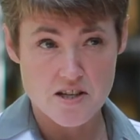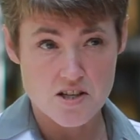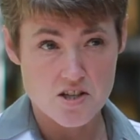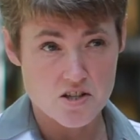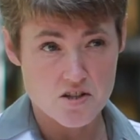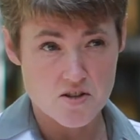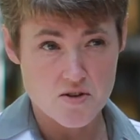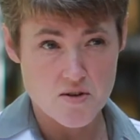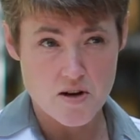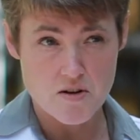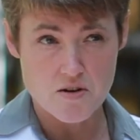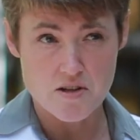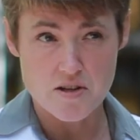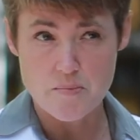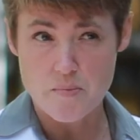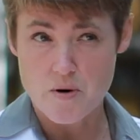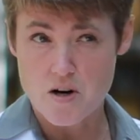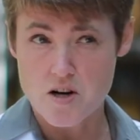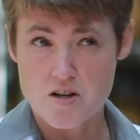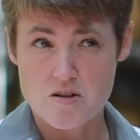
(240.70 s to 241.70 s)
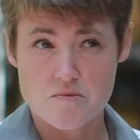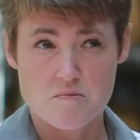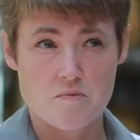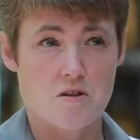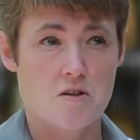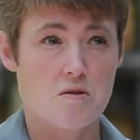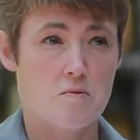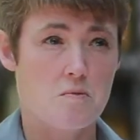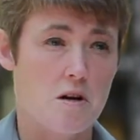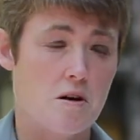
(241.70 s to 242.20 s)
session to our
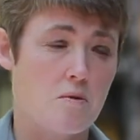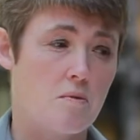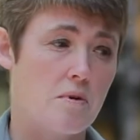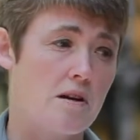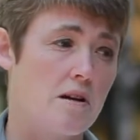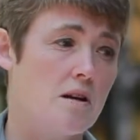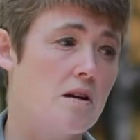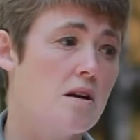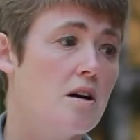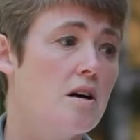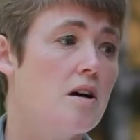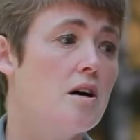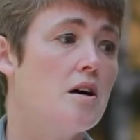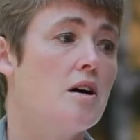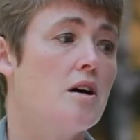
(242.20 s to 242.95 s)
department where we